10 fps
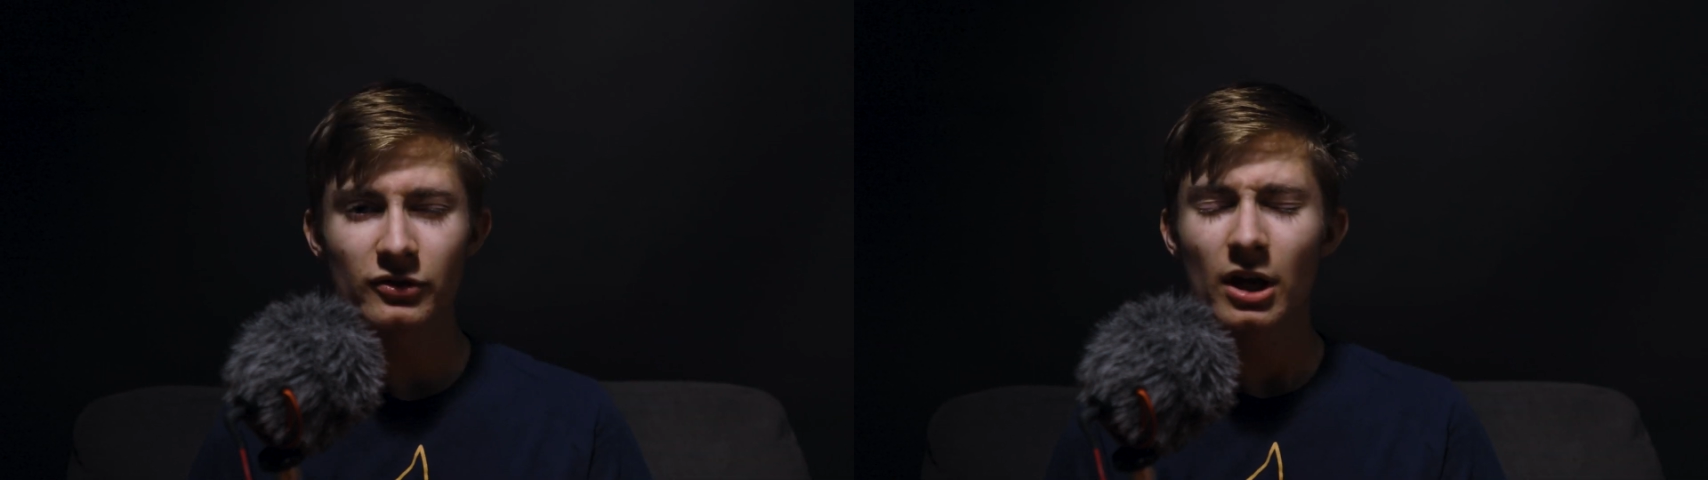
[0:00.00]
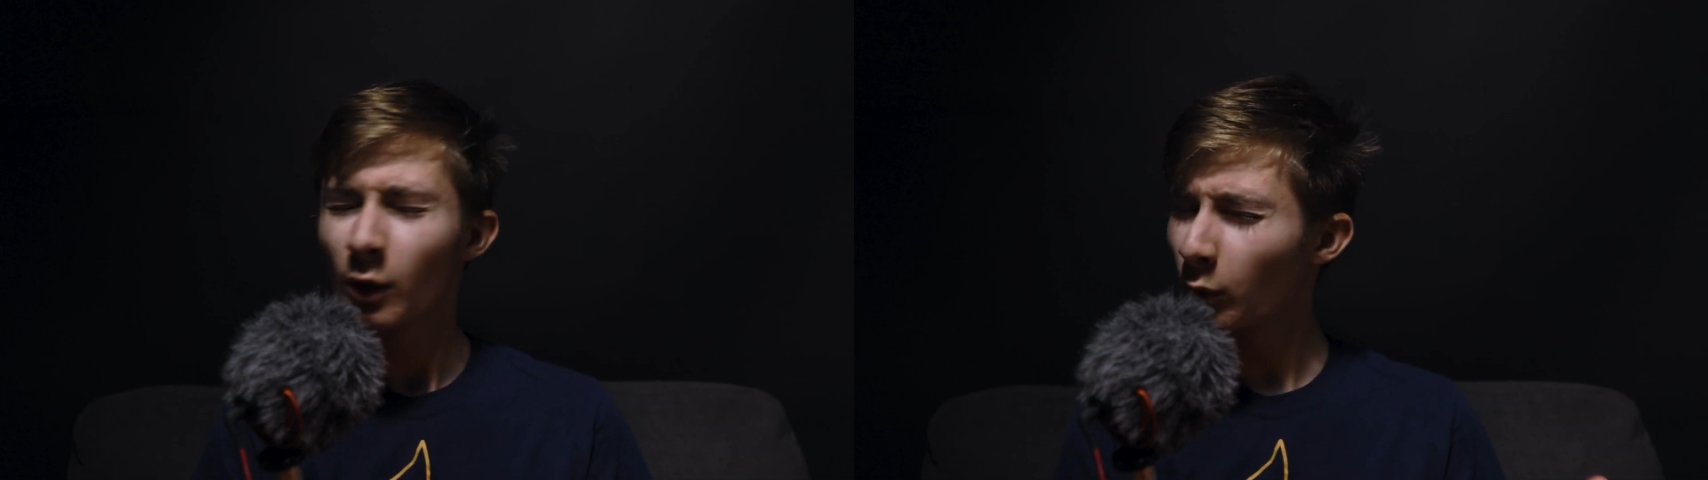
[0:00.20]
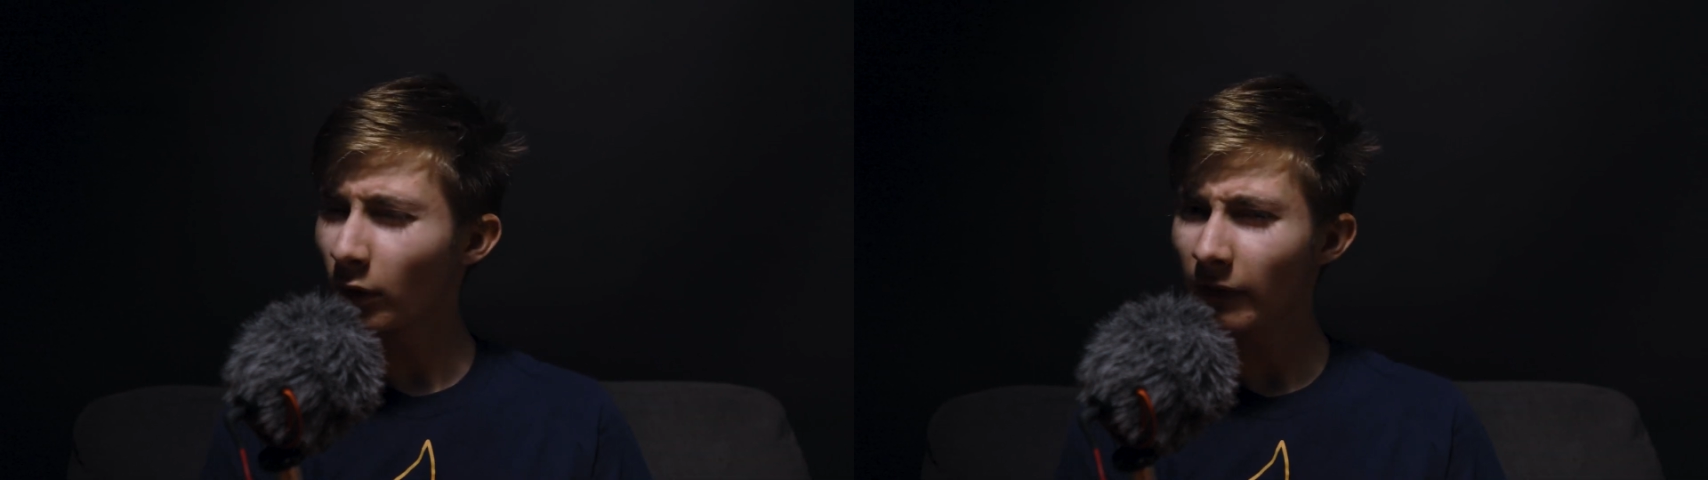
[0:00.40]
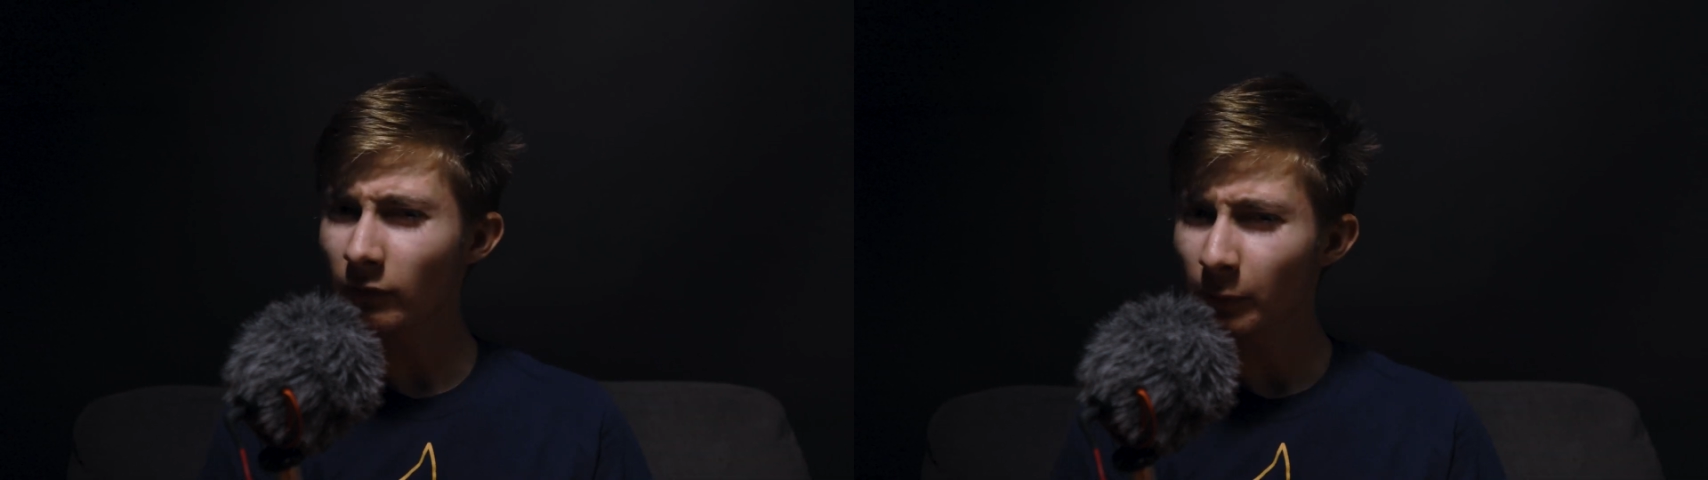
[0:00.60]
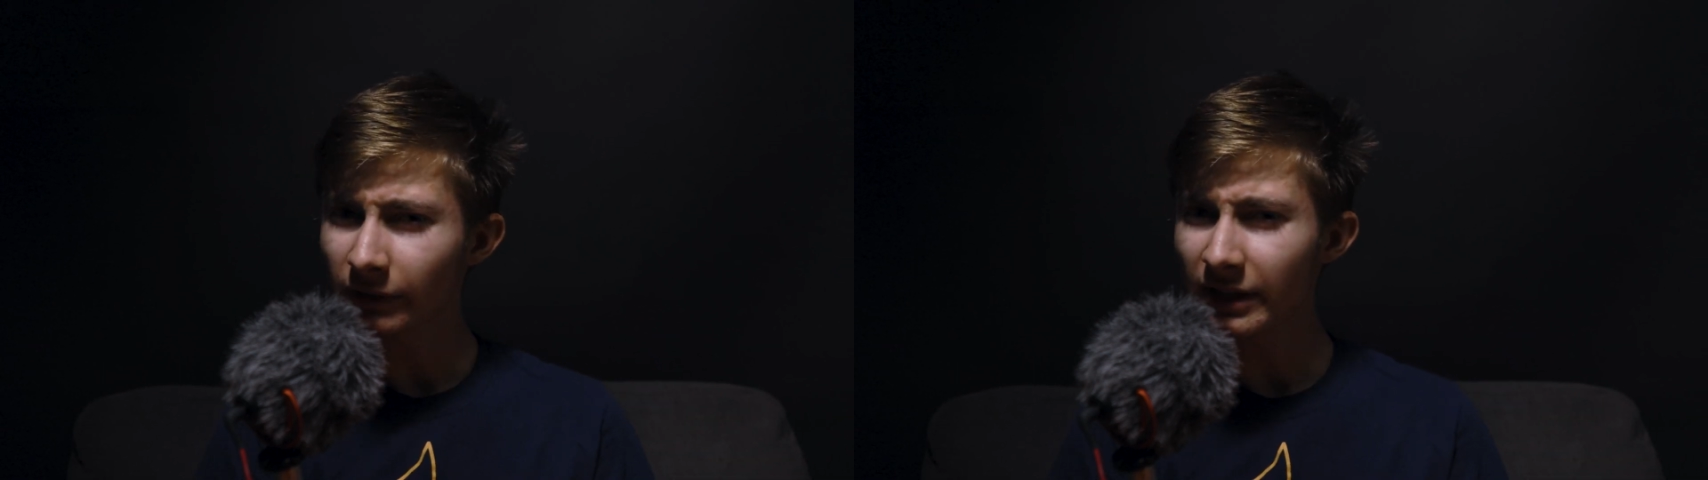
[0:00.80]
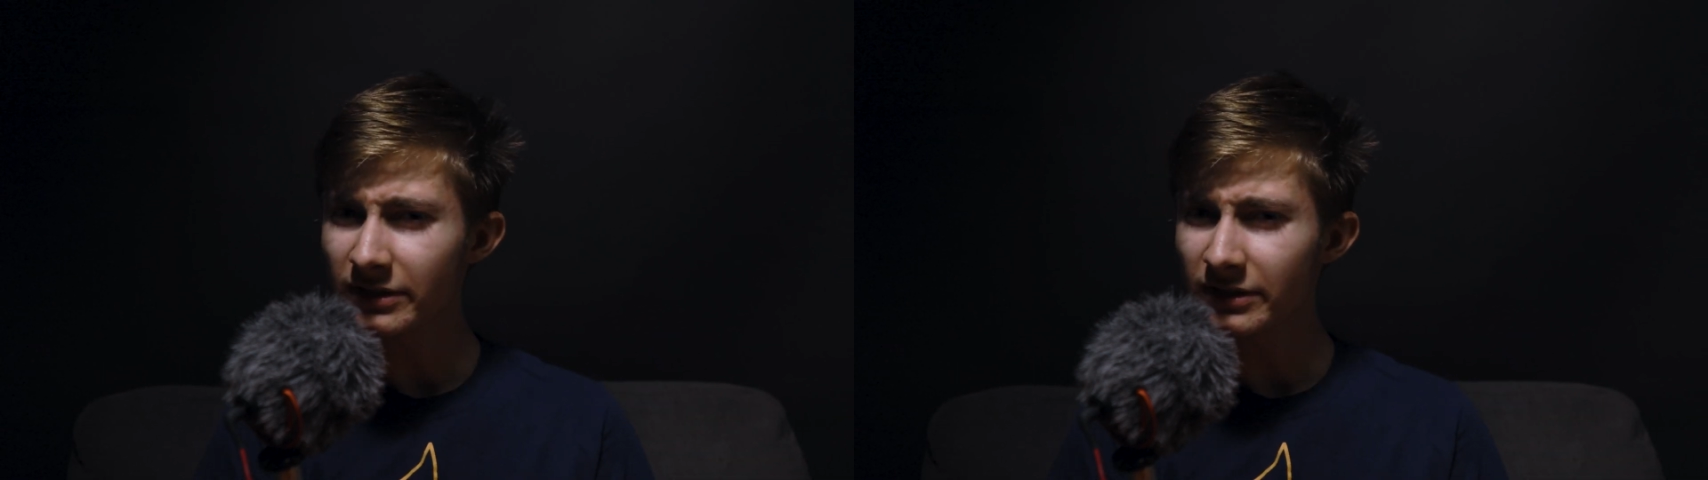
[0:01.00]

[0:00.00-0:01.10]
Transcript: Will they replace